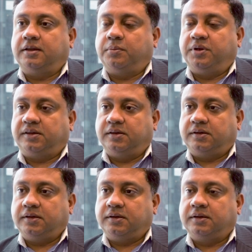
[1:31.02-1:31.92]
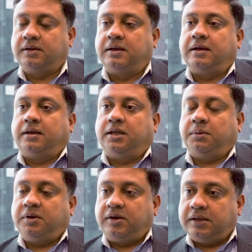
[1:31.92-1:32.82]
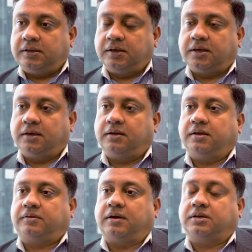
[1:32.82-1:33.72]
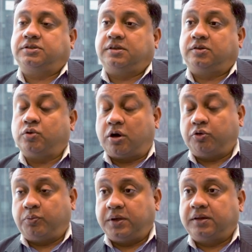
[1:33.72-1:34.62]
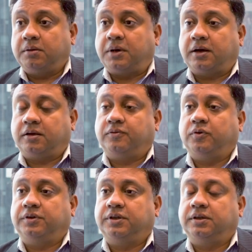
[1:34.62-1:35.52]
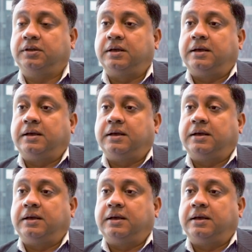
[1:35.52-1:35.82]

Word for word: their businesses, they've been rethinking their structures to outpace the market forces.